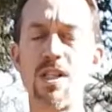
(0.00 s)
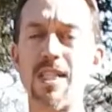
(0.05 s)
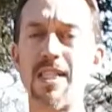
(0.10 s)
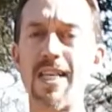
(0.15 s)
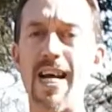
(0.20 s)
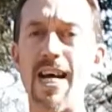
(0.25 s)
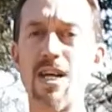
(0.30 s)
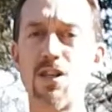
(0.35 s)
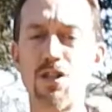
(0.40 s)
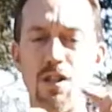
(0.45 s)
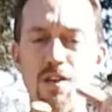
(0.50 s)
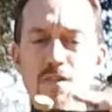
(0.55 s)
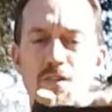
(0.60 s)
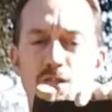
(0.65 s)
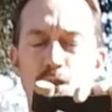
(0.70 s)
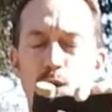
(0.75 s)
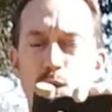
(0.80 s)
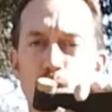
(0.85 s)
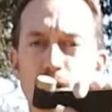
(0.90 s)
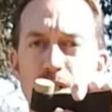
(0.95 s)
is actually
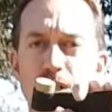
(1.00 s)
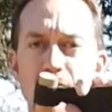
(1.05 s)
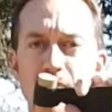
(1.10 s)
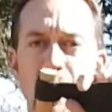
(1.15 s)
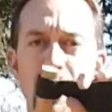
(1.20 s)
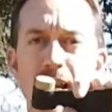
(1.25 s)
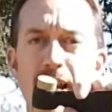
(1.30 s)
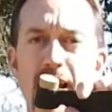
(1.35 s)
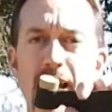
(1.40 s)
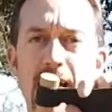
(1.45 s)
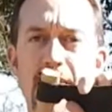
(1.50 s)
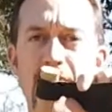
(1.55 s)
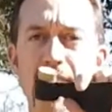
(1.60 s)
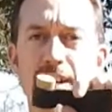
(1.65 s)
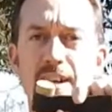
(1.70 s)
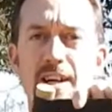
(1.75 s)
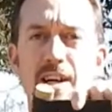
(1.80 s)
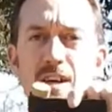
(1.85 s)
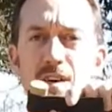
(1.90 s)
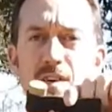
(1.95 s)
forcing the
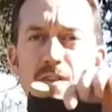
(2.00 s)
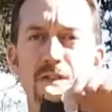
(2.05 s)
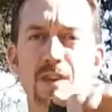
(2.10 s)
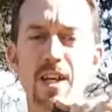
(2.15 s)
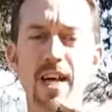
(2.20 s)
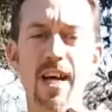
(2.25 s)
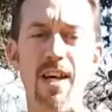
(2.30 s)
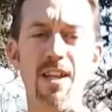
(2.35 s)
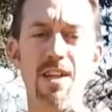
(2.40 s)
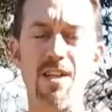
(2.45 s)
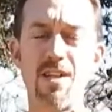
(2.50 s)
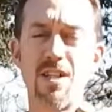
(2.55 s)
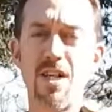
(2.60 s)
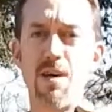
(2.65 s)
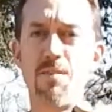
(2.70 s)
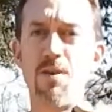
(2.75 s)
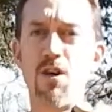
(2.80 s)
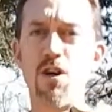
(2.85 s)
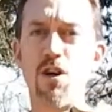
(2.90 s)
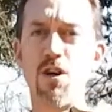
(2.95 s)
head of the
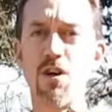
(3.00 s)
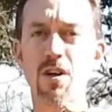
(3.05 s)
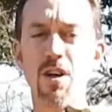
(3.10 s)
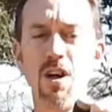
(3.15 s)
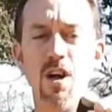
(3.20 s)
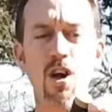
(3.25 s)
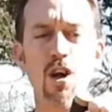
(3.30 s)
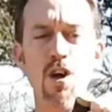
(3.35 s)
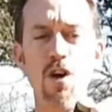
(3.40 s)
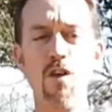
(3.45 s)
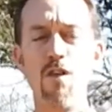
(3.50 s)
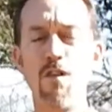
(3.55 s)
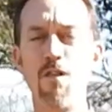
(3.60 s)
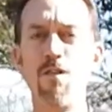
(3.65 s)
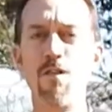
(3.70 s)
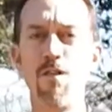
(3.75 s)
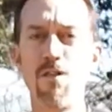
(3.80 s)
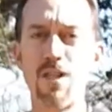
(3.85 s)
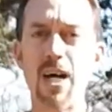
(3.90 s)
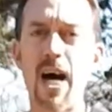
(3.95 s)
tomahawk
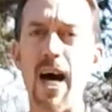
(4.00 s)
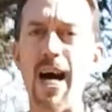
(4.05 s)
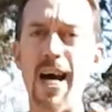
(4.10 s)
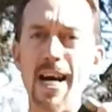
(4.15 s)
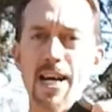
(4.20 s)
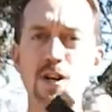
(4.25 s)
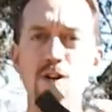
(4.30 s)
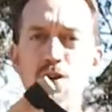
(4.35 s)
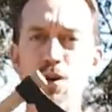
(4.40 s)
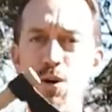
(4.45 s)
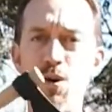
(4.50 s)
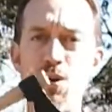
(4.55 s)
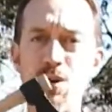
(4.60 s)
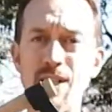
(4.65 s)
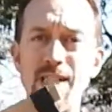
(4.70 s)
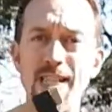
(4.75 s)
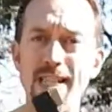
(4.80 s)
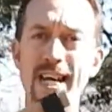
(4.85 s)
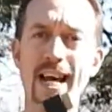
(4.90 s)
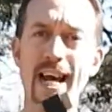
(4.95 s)
tighter
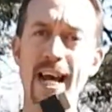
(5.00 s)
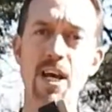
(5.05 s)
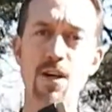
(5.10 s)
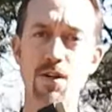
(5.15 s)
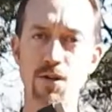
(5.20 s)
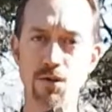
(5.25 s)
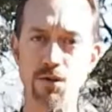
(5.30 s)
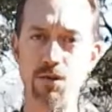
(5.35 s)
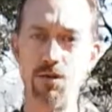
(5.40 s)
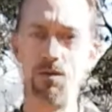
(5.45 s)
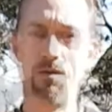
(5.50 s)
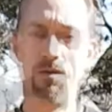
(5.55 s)
onto the handle.